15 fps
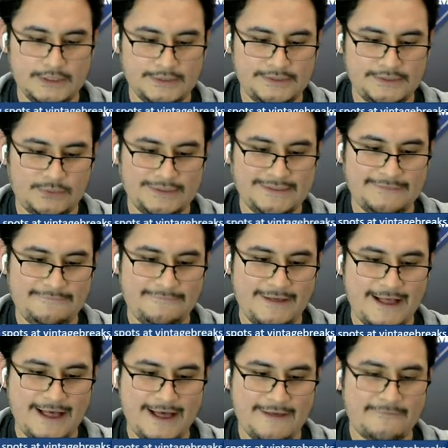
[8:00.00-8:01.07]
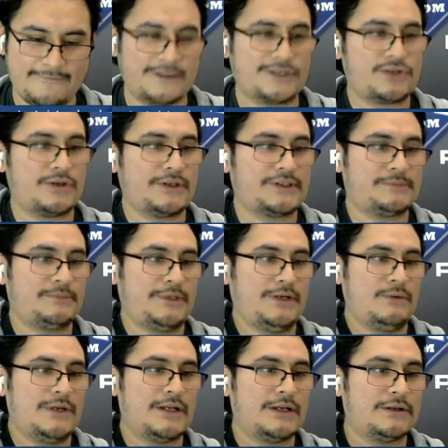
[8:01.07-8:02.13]
25, Latrell
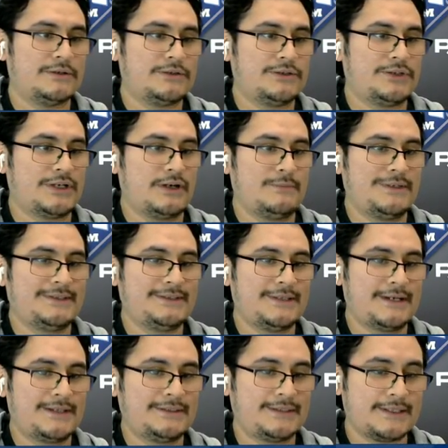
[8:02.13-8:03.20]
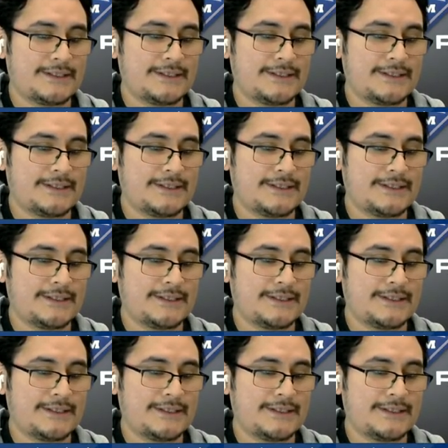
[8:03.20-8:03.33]
Sprewell, Jeremy Santi.